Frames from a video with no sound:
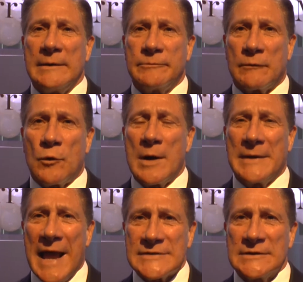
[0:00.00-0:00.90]

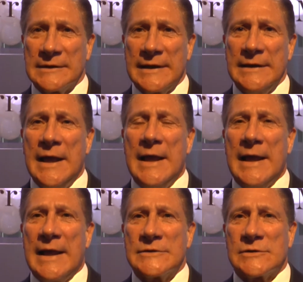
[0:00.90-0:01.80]
performed excellently.
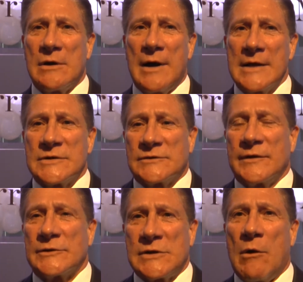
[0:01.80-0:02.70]
And so I just
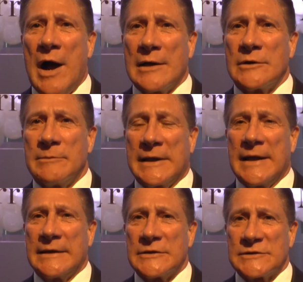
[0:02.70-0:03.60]
feel so honored to be
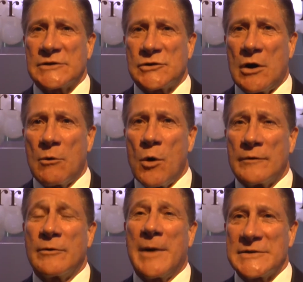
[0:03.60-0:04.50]
getting the 6-Star
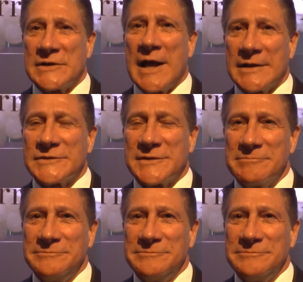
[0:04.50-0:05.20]
Award for my science.